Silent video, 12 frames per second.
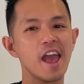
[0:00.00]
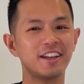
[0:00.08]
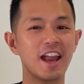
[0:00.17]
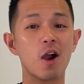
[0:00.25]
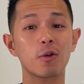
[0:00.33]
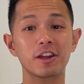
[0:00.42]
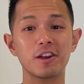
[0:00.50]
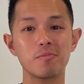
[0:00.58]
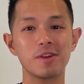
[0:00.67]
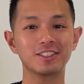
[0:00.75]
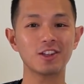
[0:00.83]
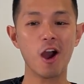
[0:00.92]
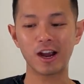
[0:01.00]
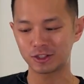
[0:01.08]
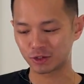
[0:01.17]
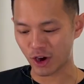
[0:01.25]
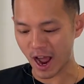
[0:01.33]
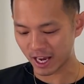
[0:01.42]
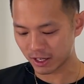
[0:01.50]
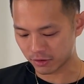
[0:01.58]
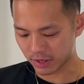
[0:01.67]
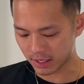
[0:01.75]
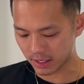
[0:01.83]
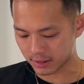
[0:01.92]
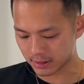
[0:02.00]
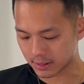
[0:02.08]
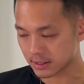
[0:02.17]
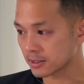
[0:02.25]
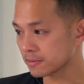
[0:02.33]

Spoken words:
And now we're gonna mix our dry ingredients.